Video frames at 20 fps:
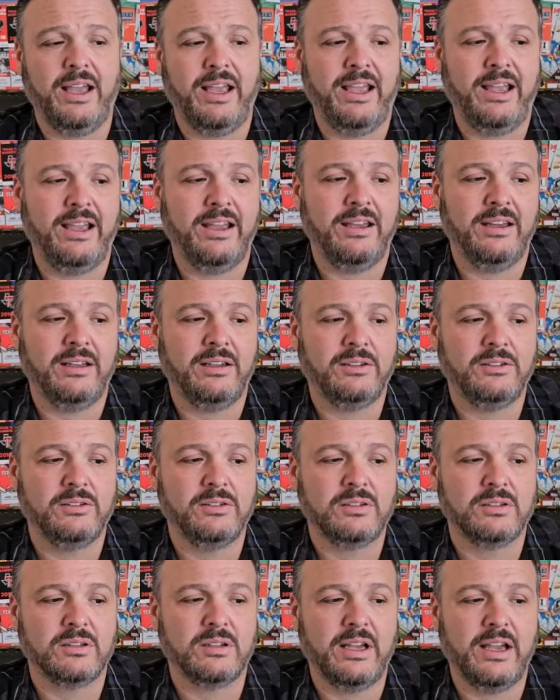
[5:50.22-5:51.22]

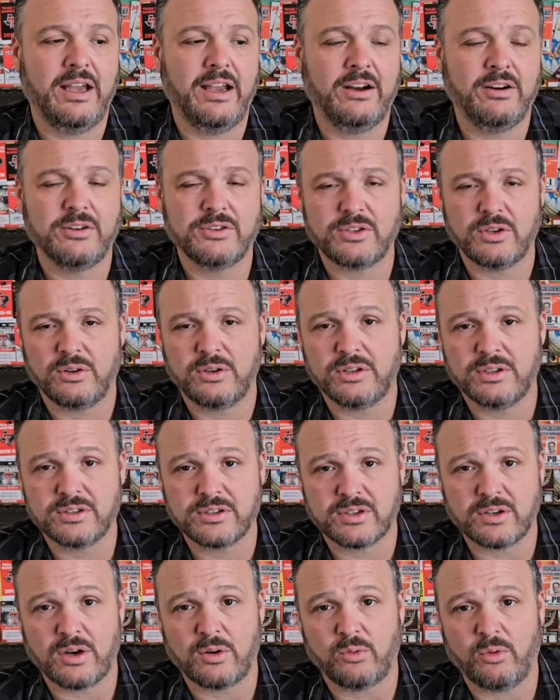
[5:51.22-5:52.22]
And
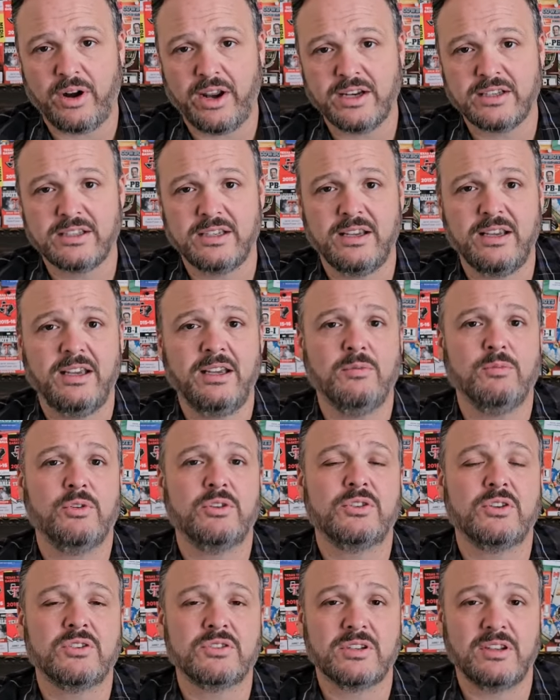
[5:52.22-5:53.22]
Arizona's a ranked team,
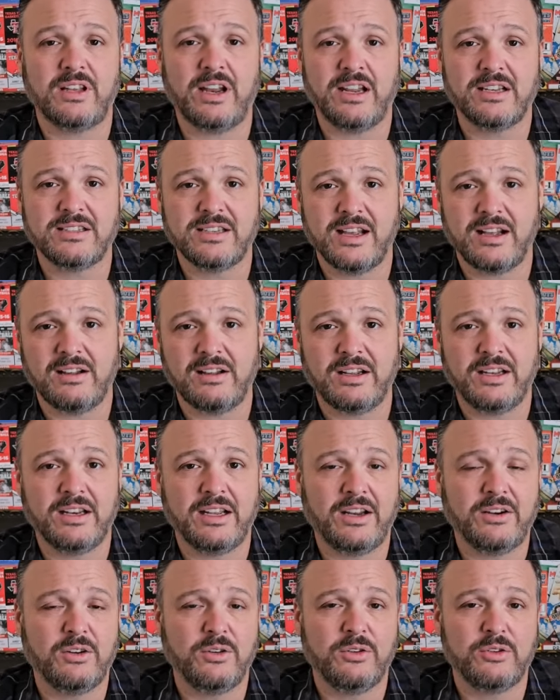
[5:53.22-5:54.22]
returns a lot of
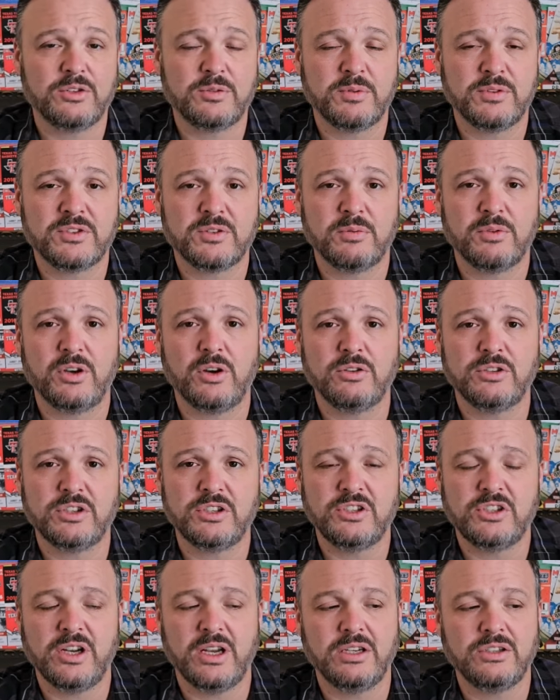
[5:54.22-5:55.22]
talent. I know there's been some
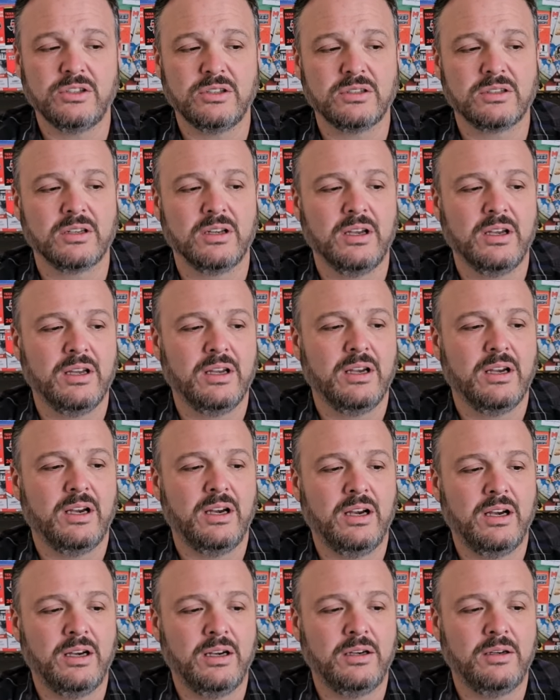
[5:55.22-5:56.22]
coaching changes,
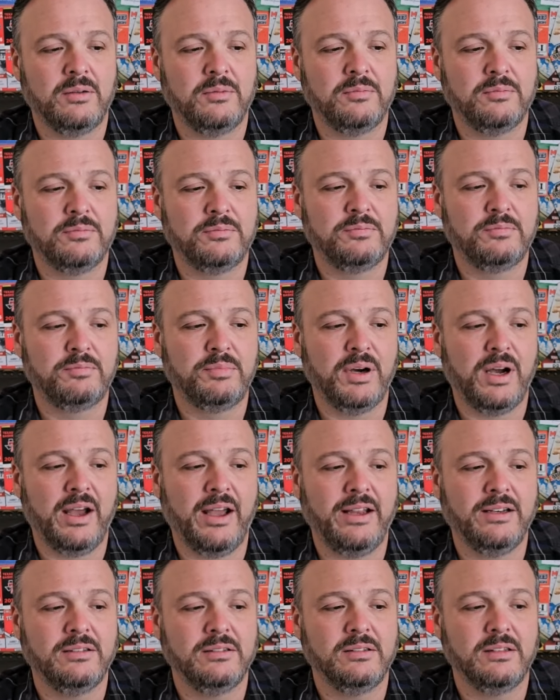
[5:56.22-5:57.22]

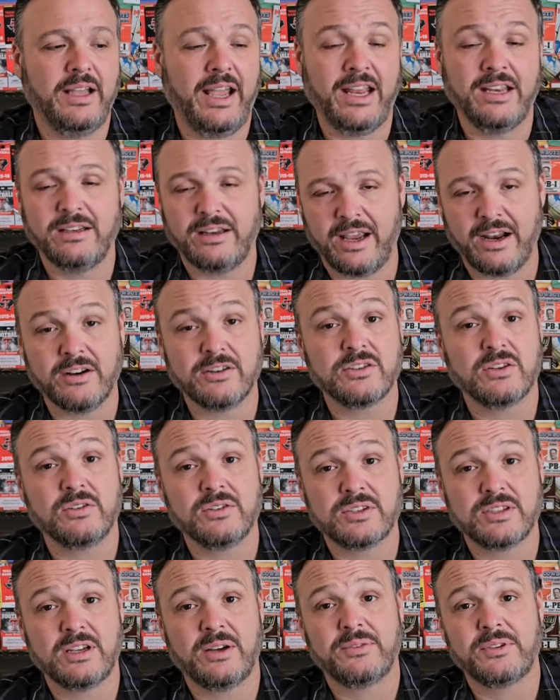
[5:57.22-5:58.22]
but
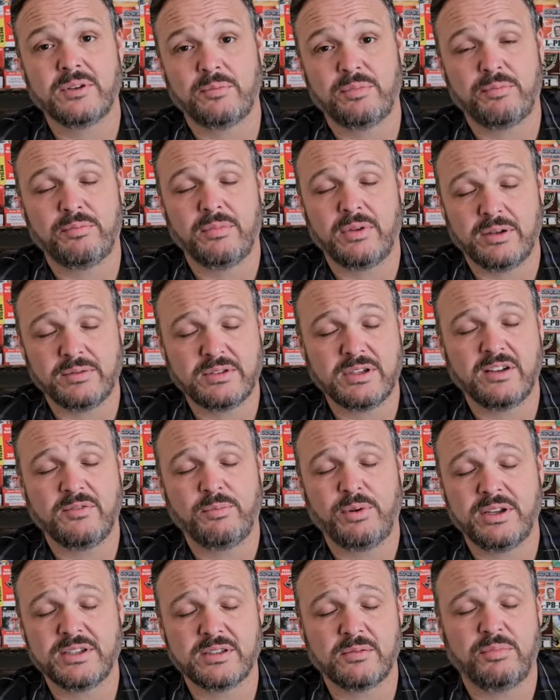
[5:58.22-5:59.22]
Arizona's a
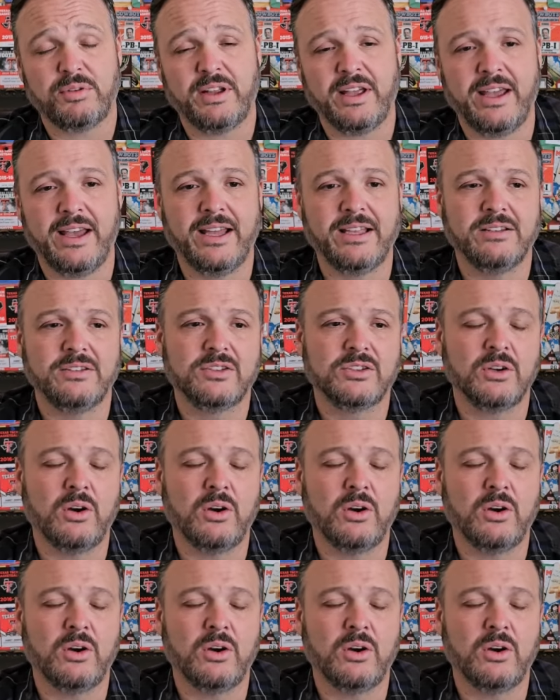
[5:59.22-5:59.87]
tough place to play at.